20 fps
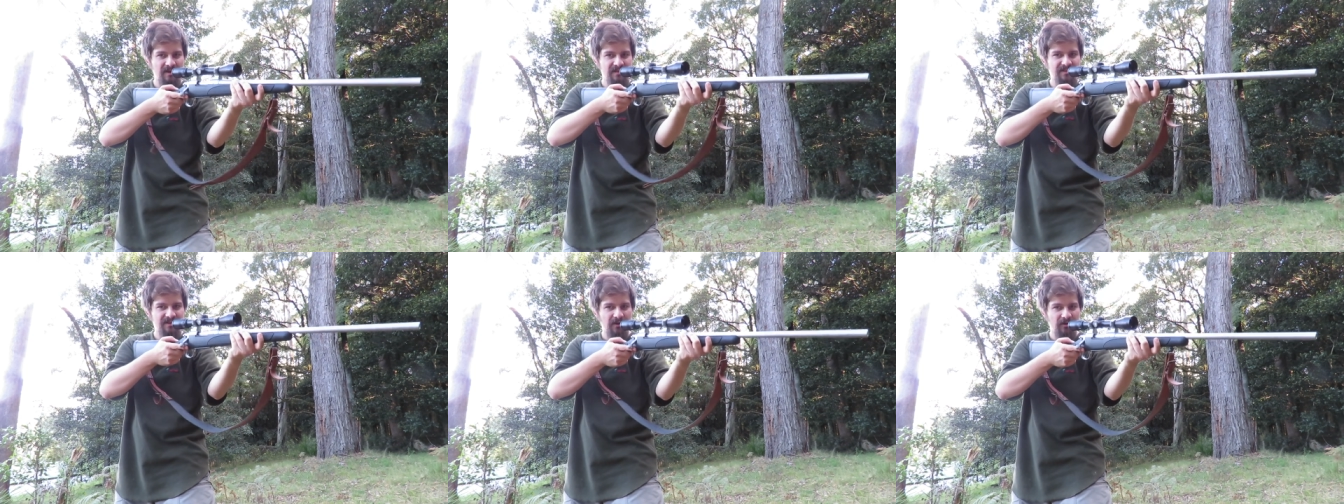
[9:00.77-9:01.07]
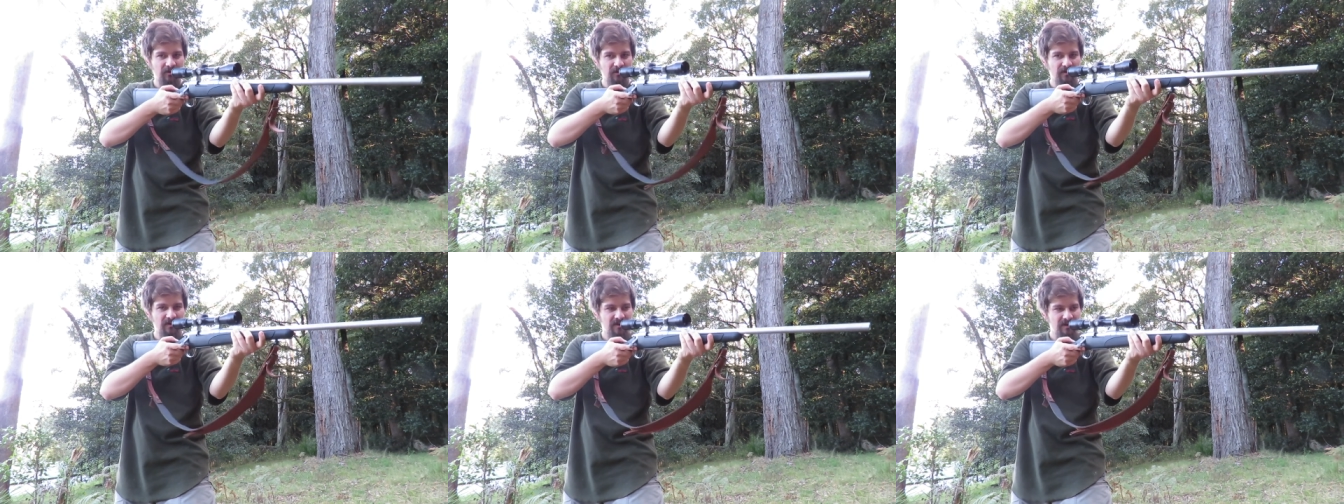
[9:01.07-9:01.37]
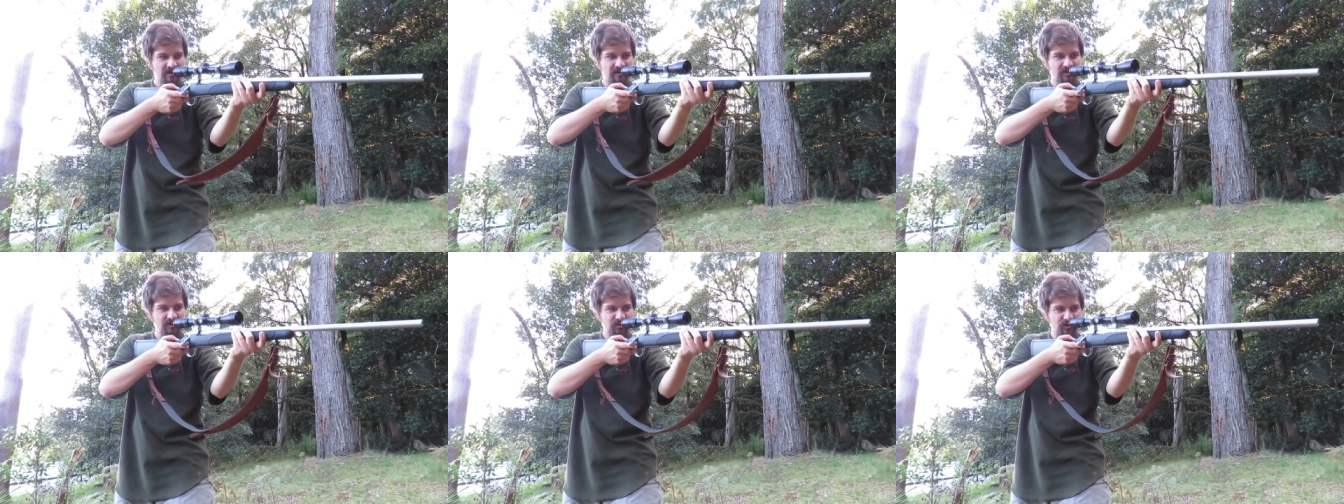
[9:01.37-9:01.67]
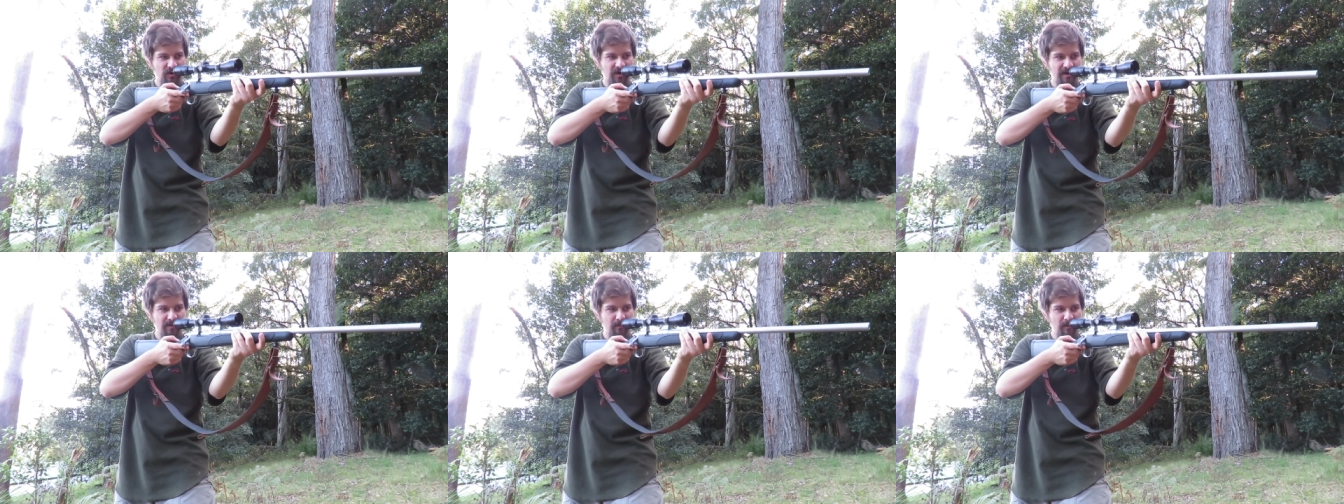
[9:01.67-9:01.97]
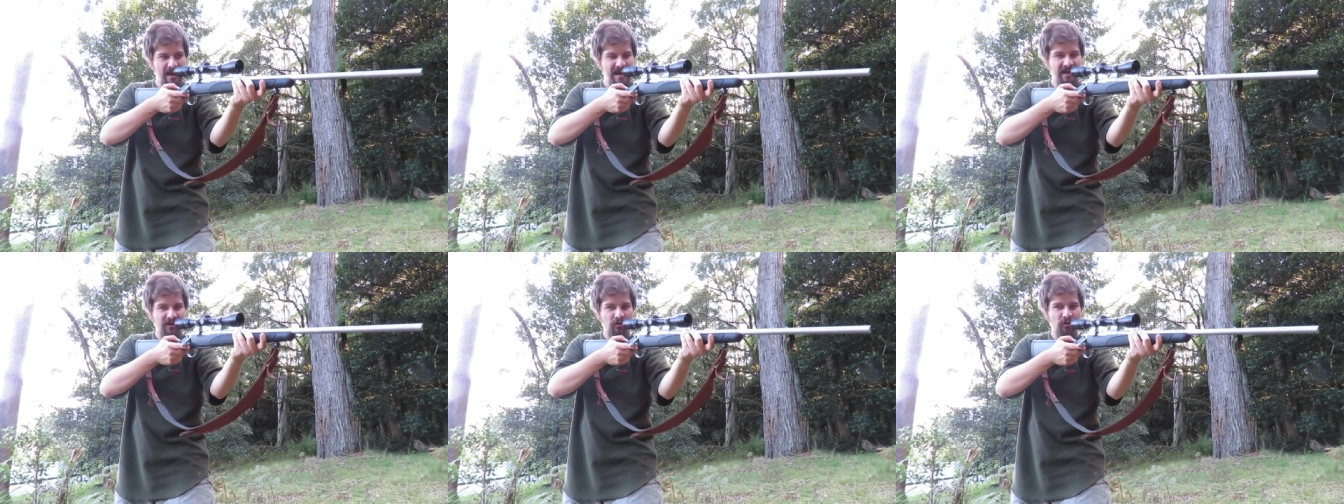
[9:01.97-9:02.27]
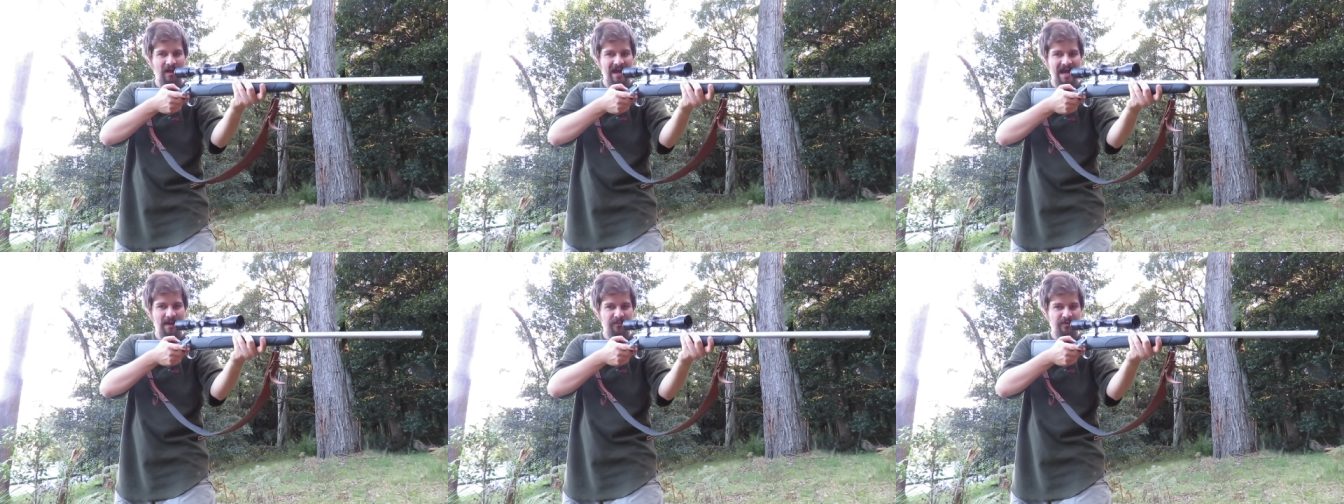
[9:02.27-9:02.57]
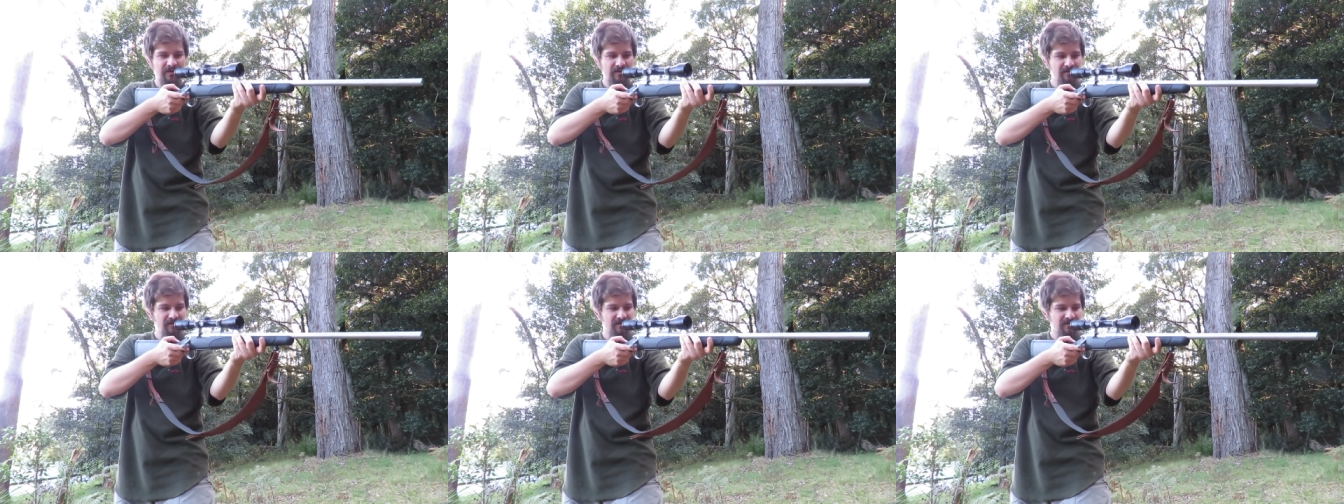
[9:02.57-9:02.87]
So I'm trying to make it all
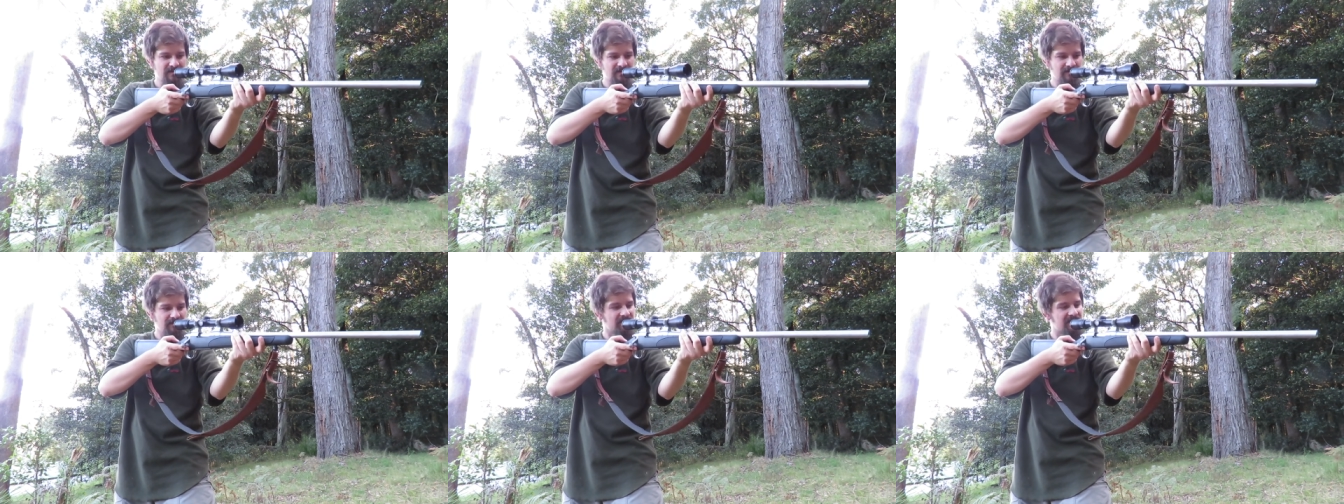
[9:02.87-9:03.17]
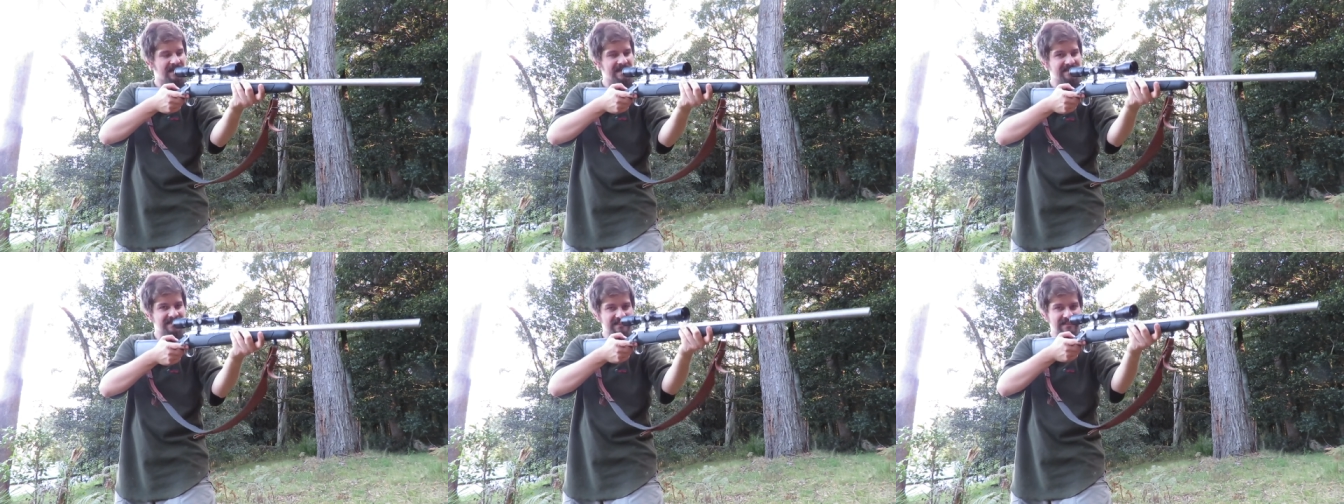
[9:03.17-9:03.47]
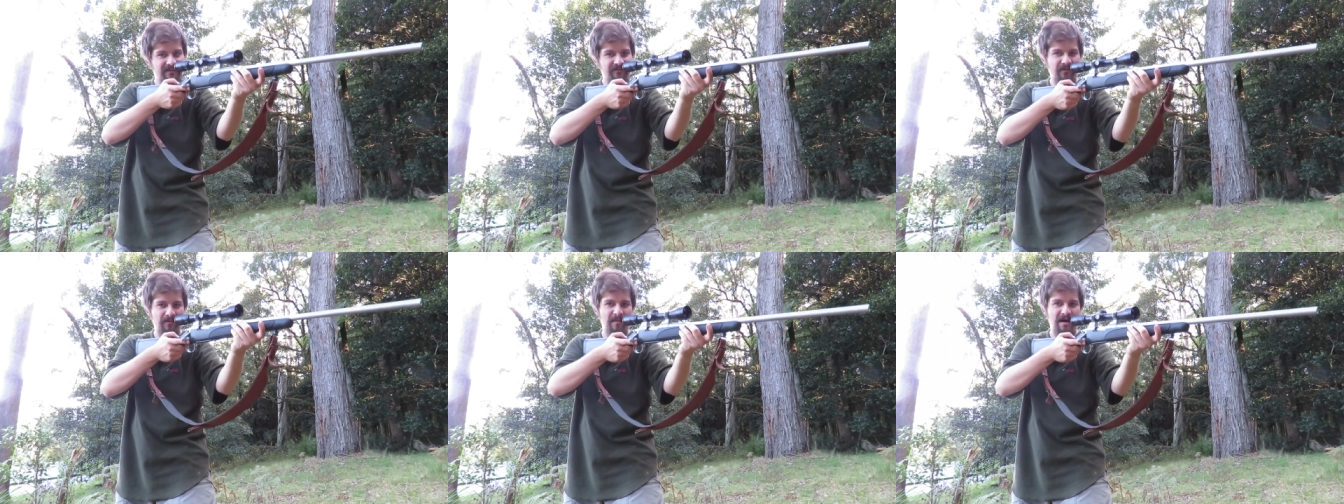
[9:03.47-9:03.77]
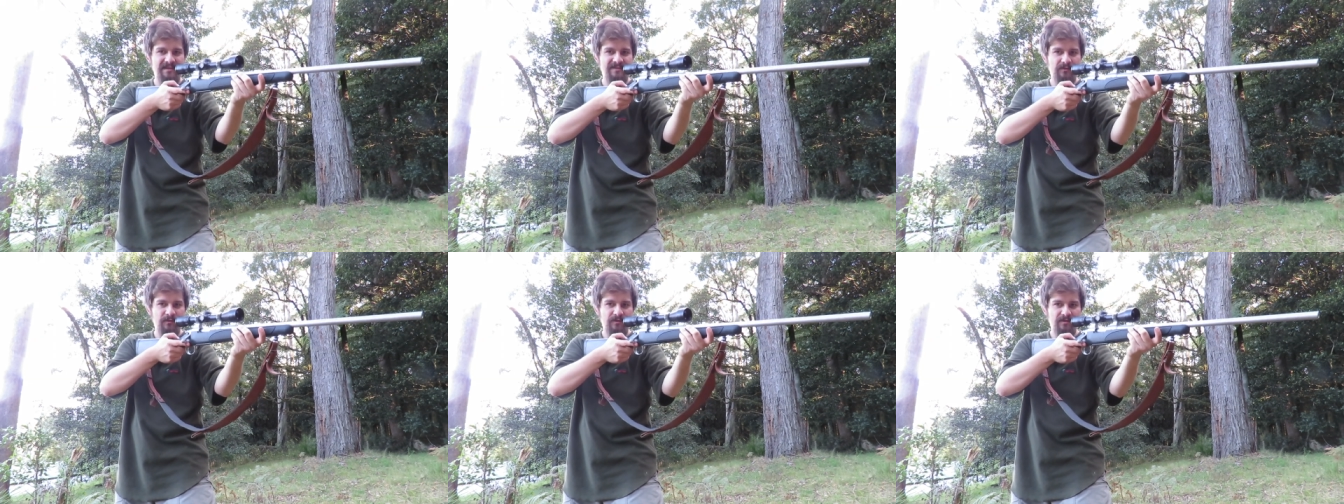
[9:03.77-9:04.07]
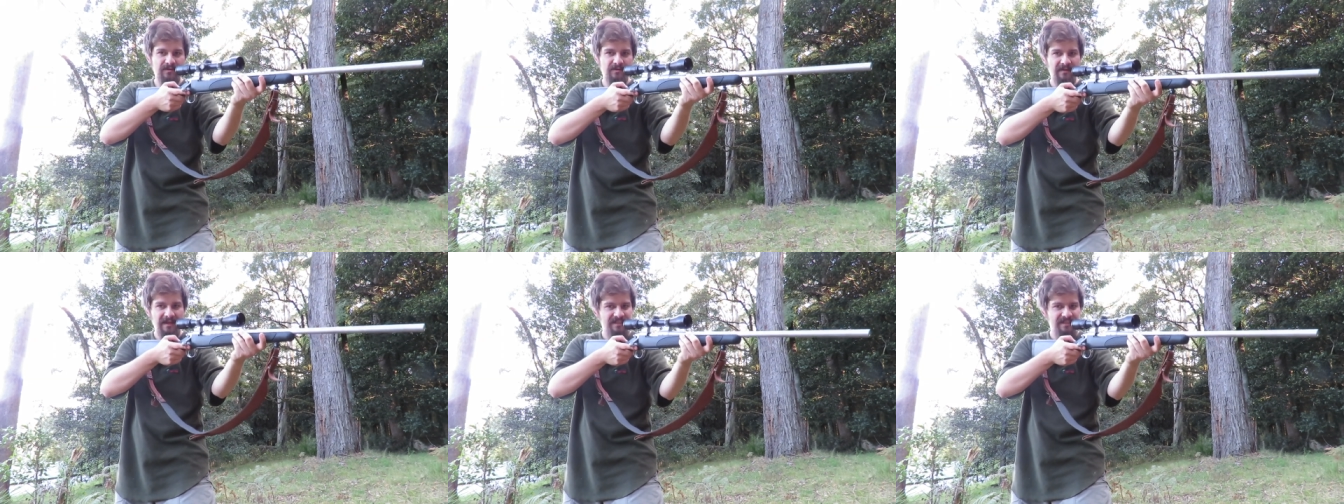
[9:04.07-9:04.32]
happen, tensing different muscles,